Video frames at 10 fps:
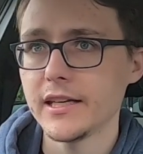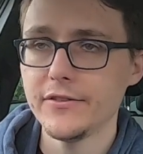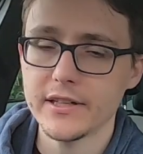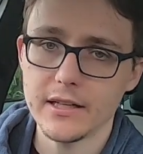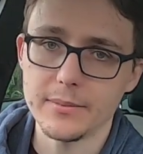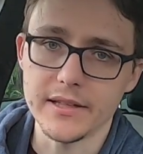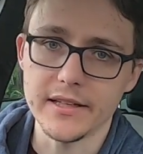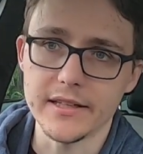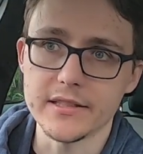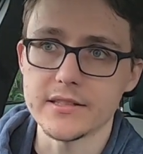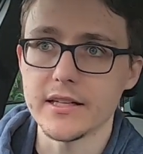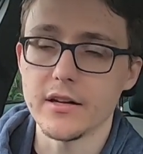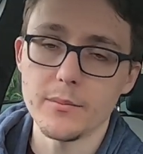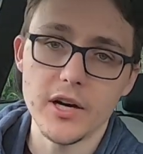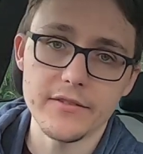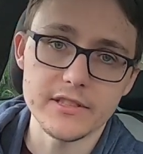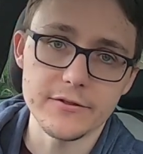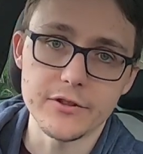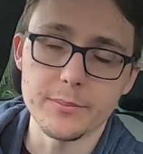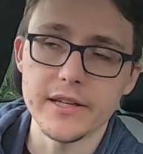Give it a couple of years and I might have a
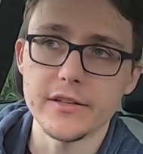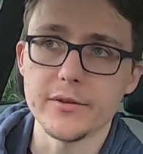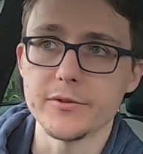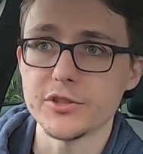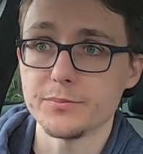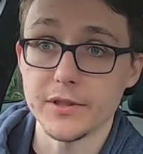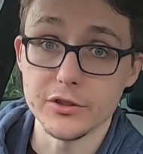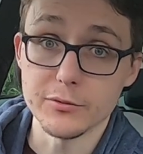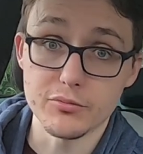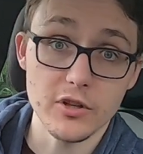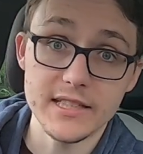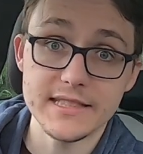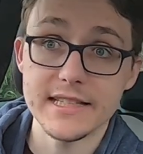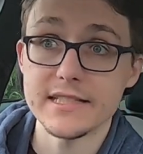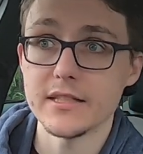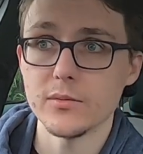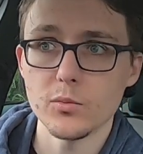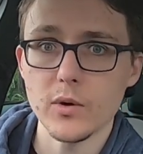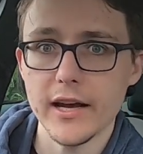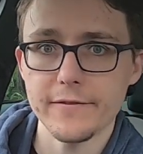different opinion just because of prices
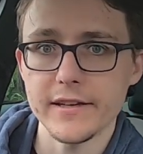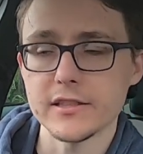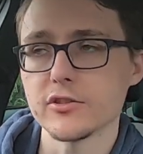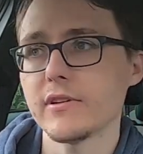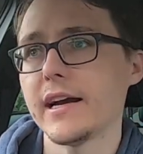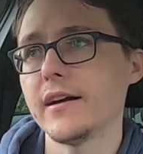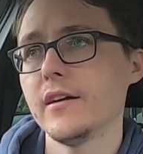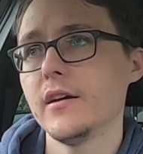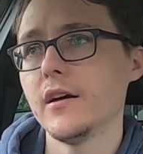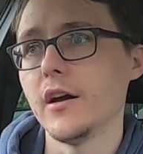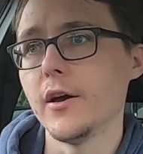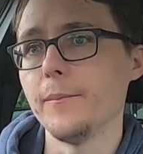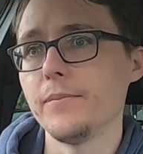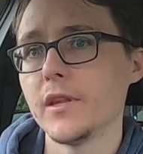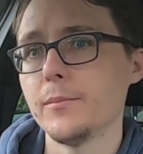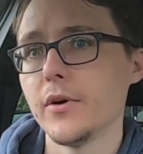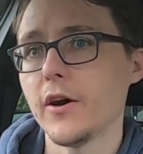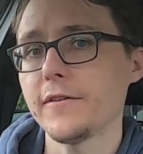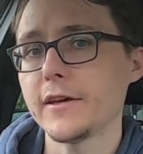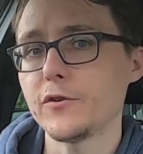and where things are at. But
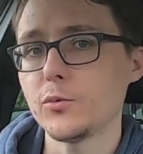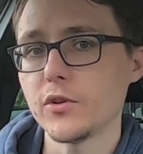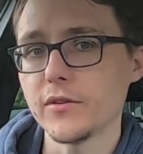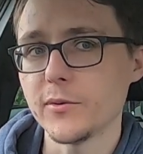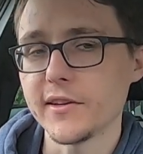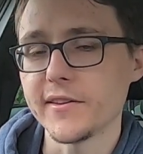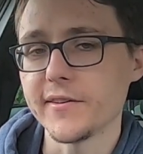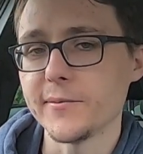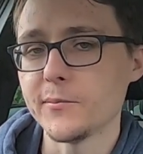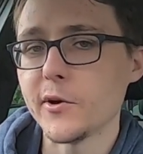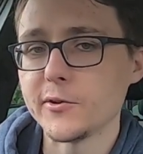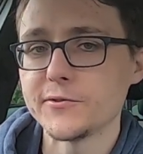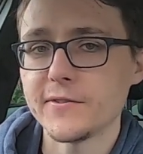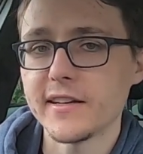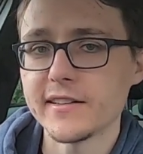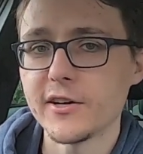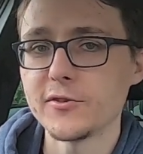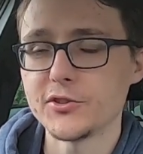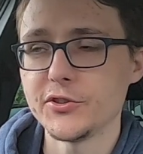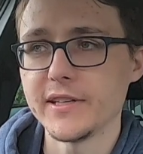I think if you want one of the most fun
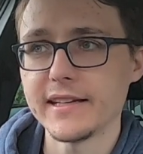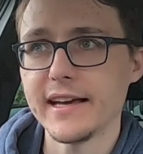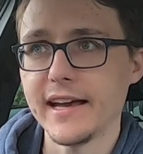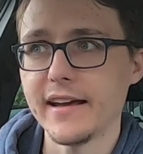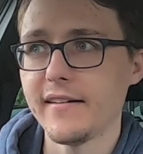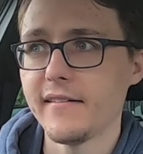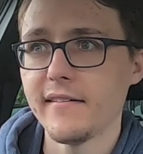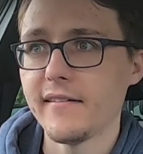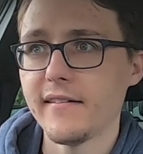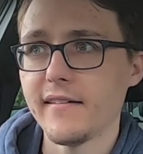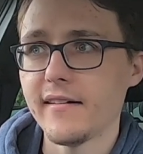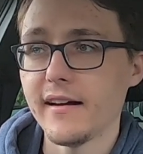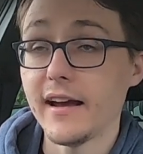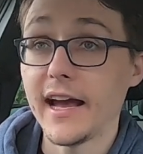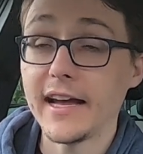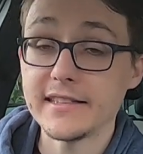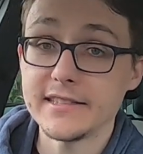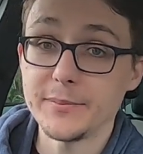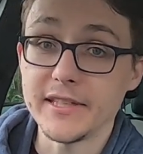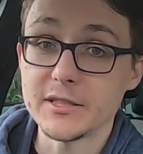Golfs you can get, and
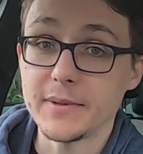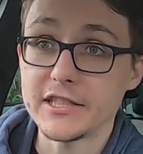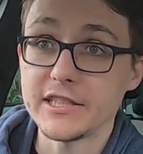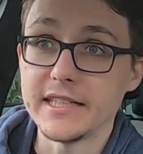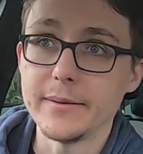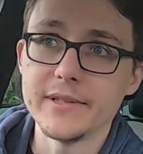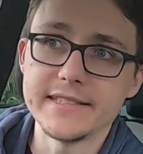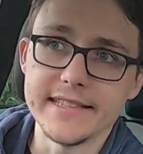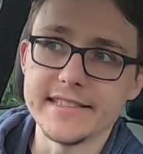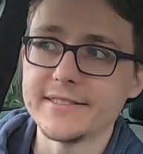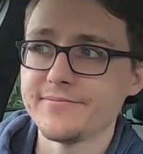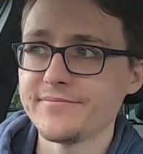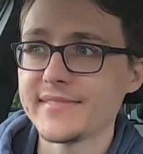to be special and limited,